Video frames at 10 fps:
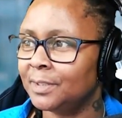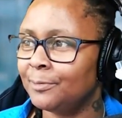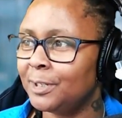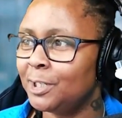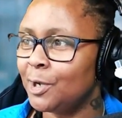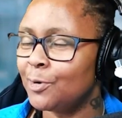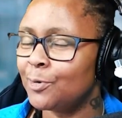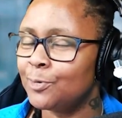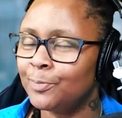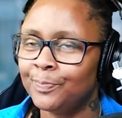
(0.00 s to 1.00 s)
There we
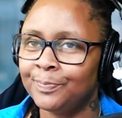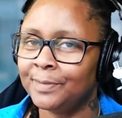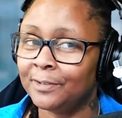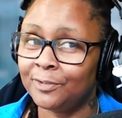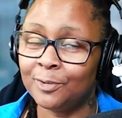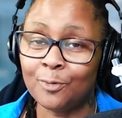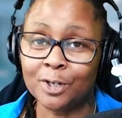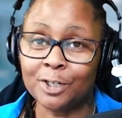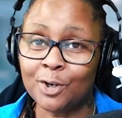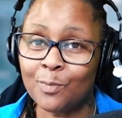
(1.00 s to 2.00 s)
go. If you
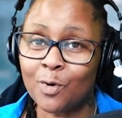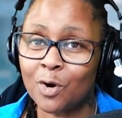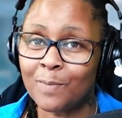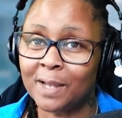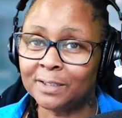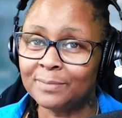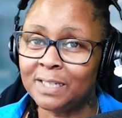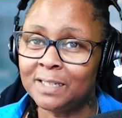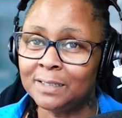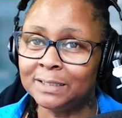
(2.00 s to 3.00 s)
want to know more about them
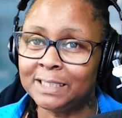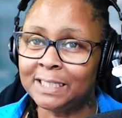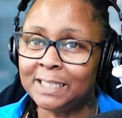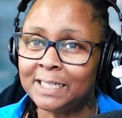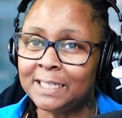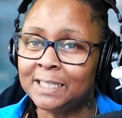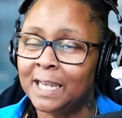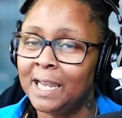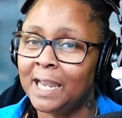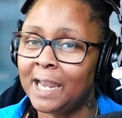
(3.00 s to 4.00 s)
ELDs,
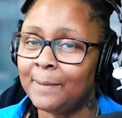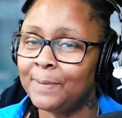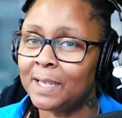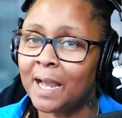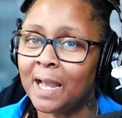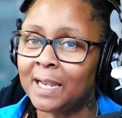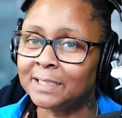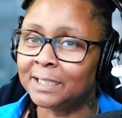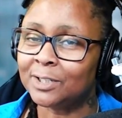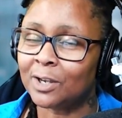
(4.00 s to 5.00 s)

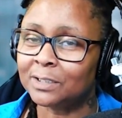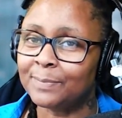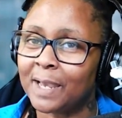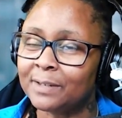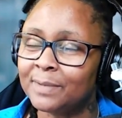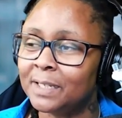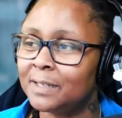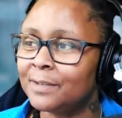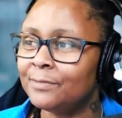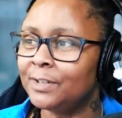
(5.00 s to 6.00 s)
APIs, I talked about them in
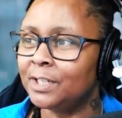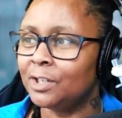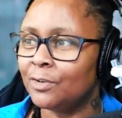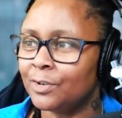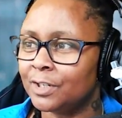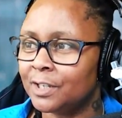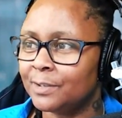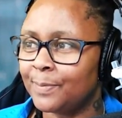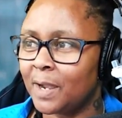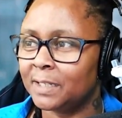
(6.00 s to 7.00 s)
another video in
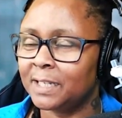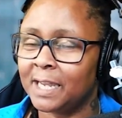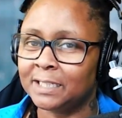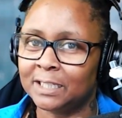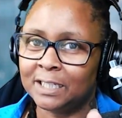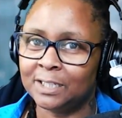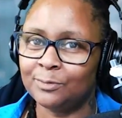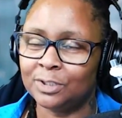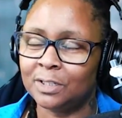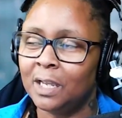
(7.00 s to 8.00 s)
another podcast. I think
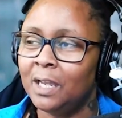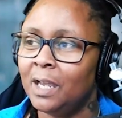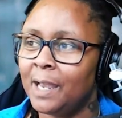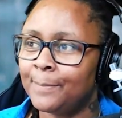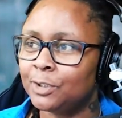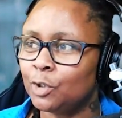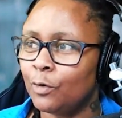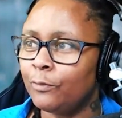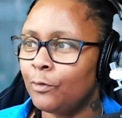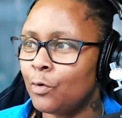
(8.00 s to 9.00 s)
it was
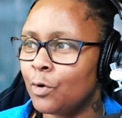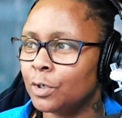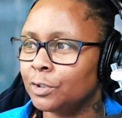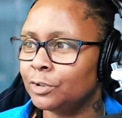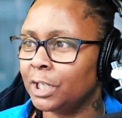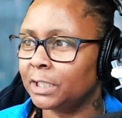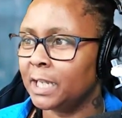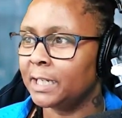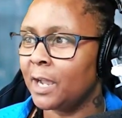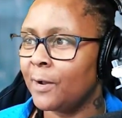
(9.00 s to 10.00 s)
episode 4, so check
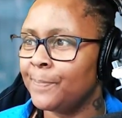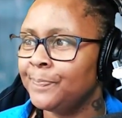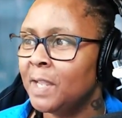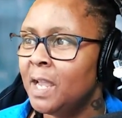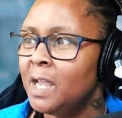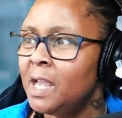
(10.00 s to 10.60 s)
that out.